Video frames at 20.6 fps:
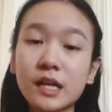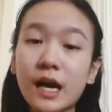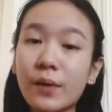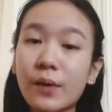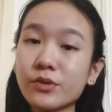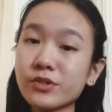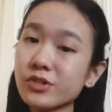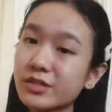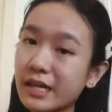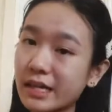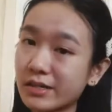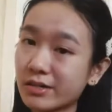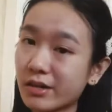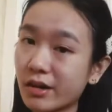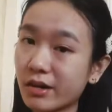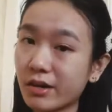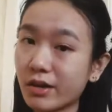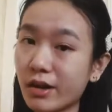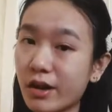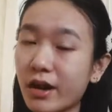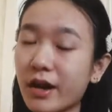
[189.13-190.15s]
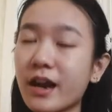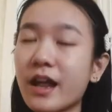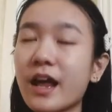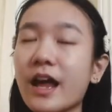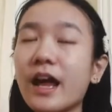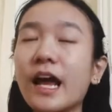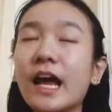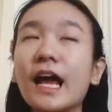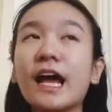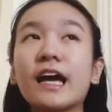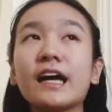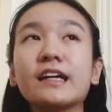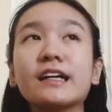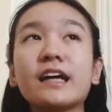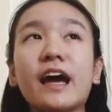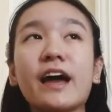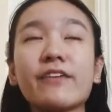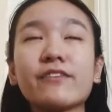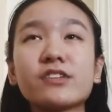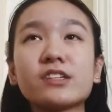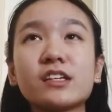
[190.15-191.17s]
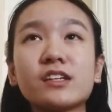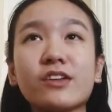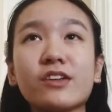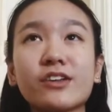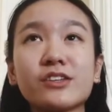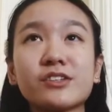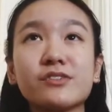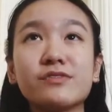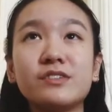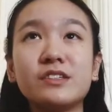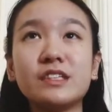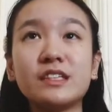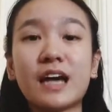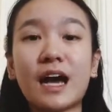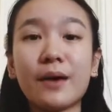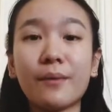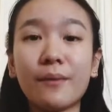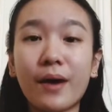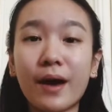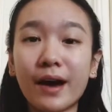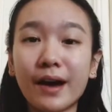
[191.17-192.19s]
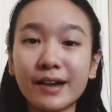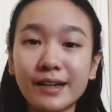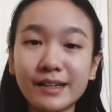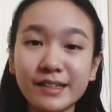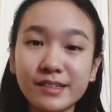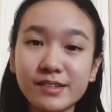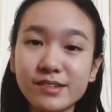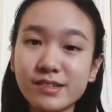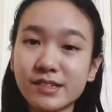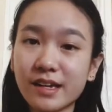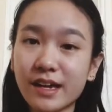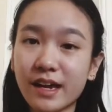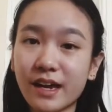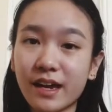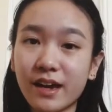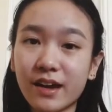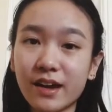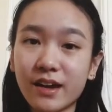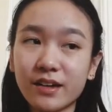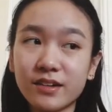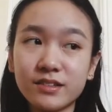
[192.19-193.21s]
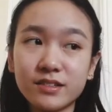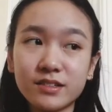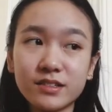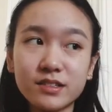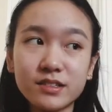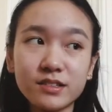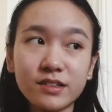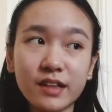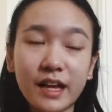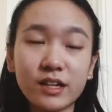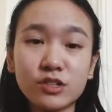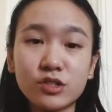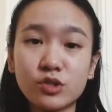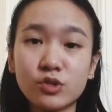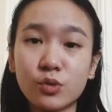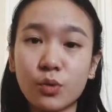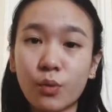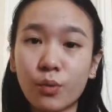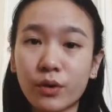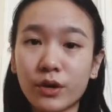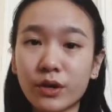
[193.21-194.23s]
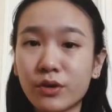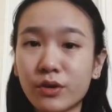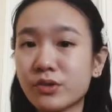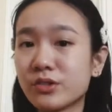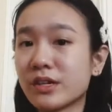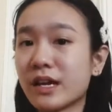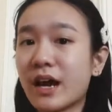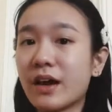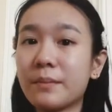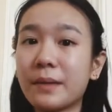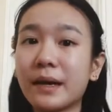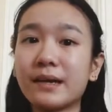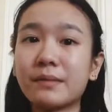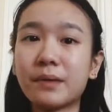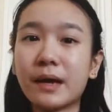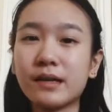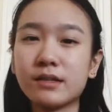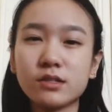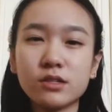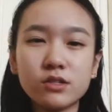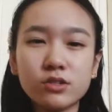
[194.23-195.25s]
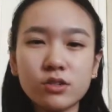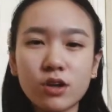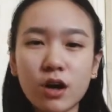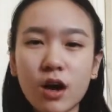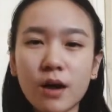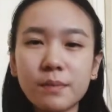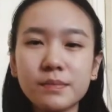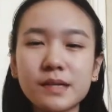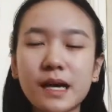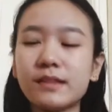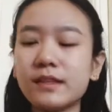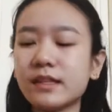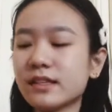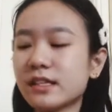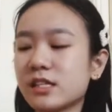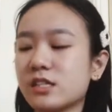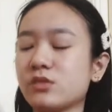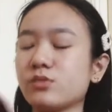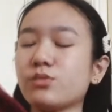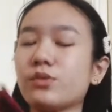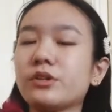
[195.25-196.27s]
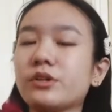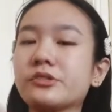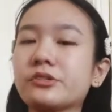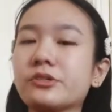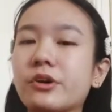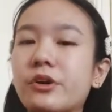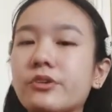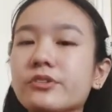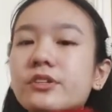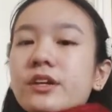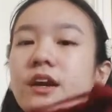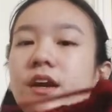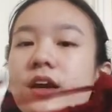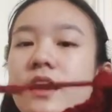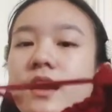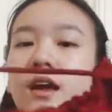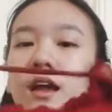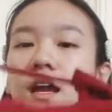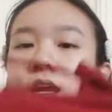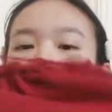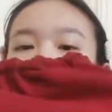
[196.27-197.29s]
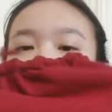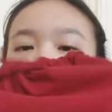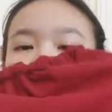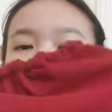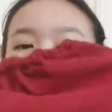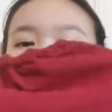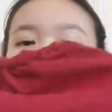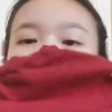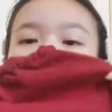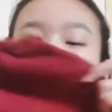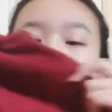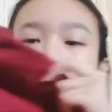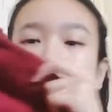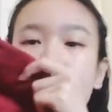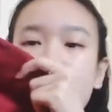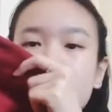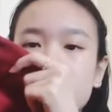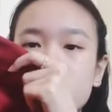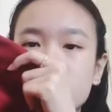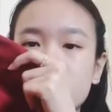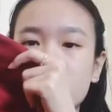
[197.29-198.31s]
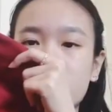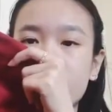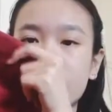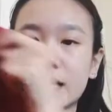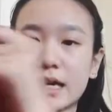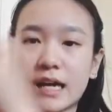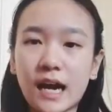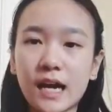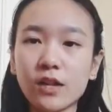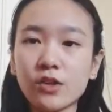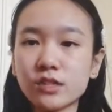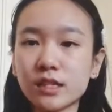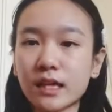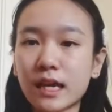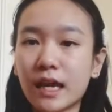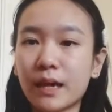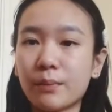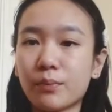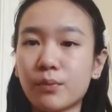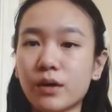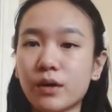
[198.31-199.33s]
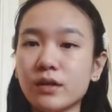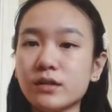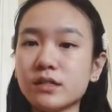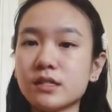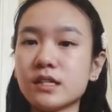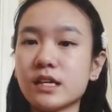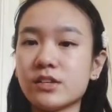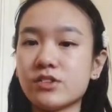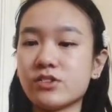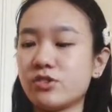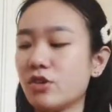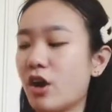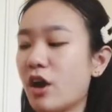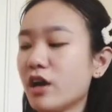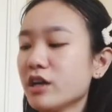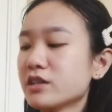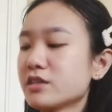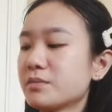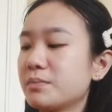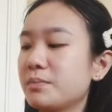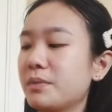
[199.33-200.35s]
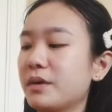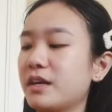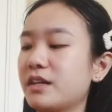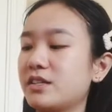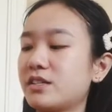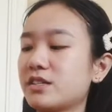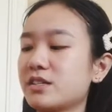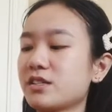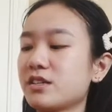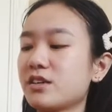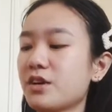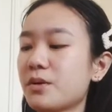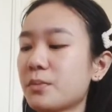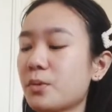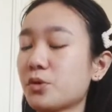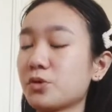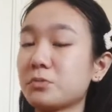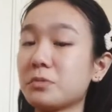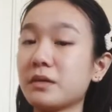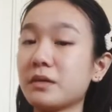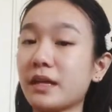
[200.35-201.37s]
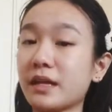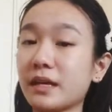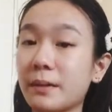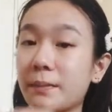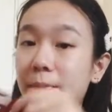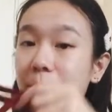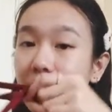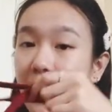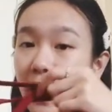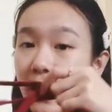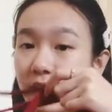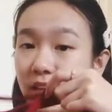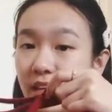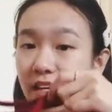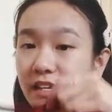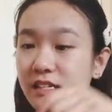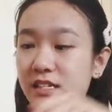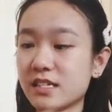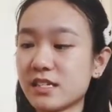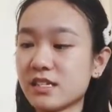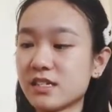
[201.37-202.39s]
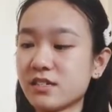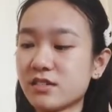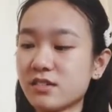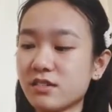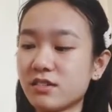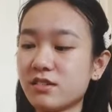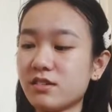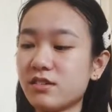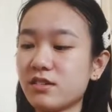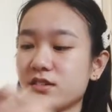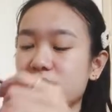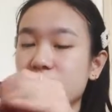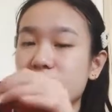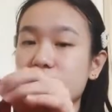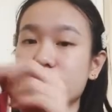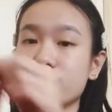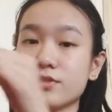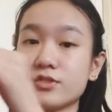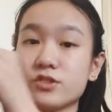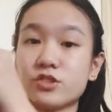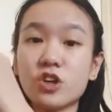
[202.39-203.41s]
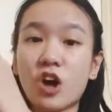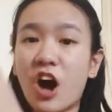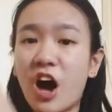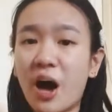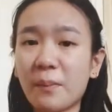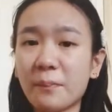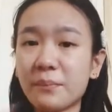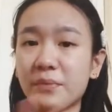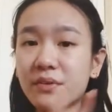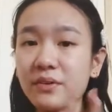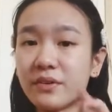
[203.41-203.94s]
was on TikTok a lot and I've seen lots of DIYs and like tutorials on how to make peasant tops. I think this is what it's called. Anyway, this is like a peasant top. It kind of looks like an apron. It's not, but it's supposed to be like a backless top.